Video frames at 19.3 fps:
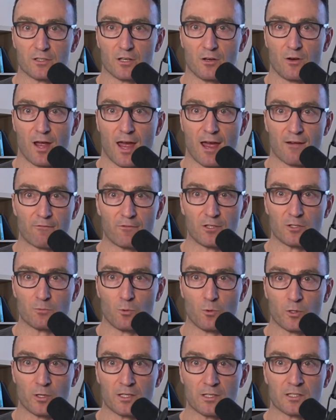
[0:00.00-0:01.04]
so average
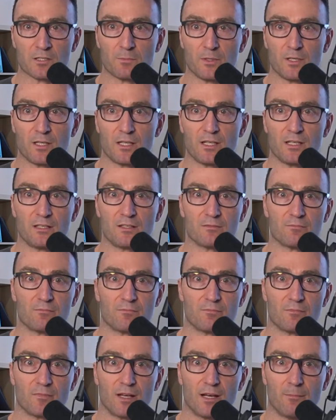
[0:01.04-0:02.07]
walking speed,
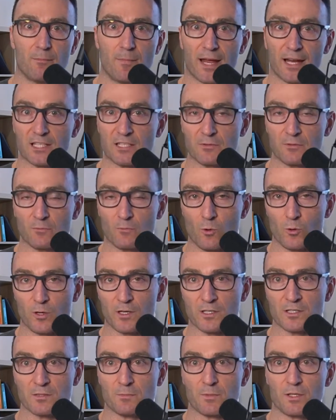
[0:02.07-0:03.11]
uh, maximum
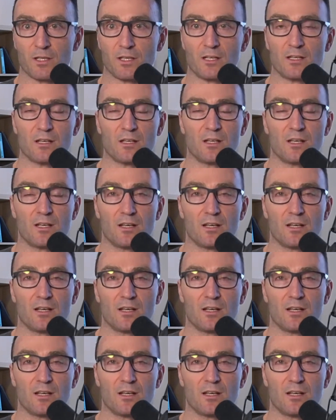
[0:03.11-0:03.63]
walking speed,